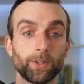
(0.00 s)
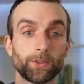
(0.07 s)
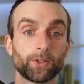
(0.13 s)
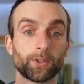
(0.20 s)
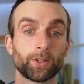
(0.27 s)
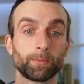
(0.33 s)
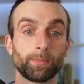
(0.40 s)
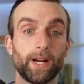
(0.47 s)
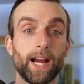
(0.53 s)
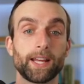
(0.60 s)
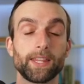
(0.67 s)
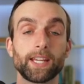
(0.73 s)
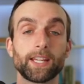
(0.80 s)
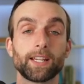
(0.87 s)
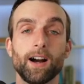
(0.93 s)
filter by
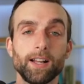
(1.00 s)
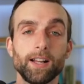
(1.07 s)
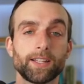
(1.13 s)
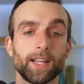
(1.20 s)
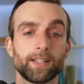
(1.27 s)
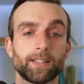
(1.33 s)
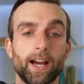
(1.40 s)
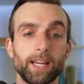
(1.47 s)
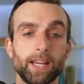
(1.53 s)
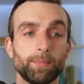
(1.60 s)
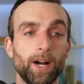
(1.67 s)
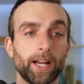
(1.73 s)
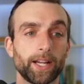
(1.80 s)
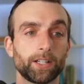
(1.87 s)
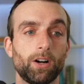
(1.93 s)
the content type,
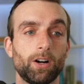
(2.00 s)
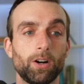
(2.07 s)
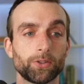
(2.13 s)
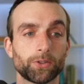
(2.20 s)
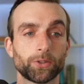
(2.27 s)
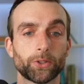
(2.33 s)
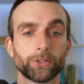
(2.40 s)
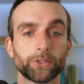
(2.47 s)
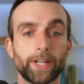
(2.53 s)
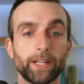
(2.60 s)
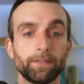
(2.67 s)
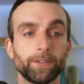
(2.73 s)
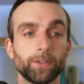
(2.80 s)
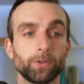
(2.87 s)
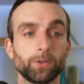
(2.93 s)
I could also
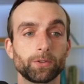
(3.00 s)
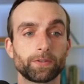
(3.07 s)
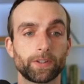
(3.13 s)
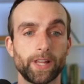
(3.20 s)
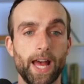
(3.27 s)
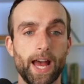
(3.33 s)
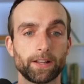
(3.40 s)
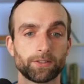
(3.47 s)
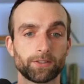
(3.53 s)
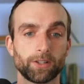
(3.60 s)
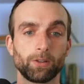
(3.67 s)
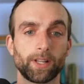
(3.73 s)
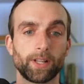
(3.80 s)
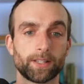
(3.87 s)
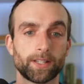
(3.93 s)
create views for that.
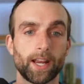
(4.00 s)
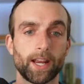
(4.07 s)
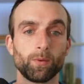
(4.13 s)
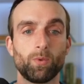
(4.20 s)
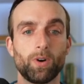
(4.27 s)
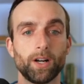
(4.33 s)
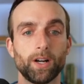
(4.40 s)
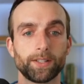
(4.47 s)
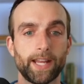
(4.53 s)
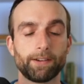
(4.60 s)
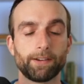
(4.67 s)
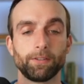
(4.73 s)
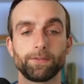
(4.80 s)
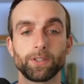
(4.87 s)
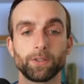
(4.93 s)
So let's say I want to
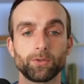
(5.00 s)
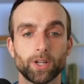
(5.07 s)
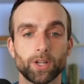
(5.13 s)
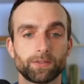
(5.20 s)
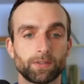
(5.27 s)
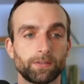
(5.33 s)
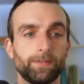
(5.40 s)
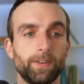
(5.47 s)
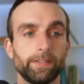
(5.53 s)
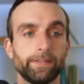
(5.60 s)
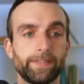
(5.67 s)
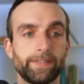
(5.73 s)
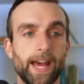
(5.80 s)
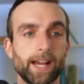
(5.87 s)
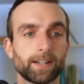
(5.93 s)
have a view just for fun
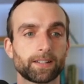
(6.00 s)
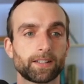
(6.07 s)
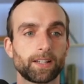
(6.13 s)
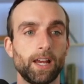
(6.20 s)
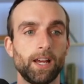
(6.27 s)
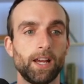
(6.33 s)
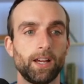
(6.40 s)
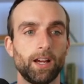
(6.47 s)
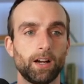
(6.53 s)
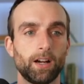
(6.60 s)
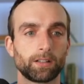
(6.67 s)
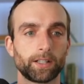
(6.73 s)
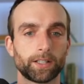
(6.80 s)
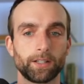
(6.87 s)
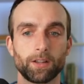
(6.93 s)
facts. I'll
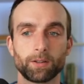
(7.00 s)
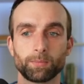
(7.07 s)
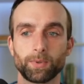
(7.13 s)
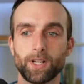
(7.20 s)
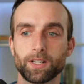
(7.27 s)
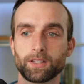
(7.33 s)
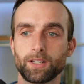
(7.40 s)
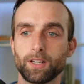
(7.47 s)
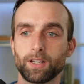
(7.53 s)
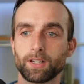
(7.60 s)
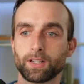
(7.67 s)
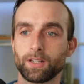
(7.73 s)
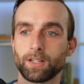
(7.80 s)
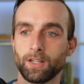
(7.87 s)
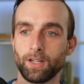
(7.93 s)
click another plus
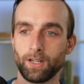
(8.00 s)
here.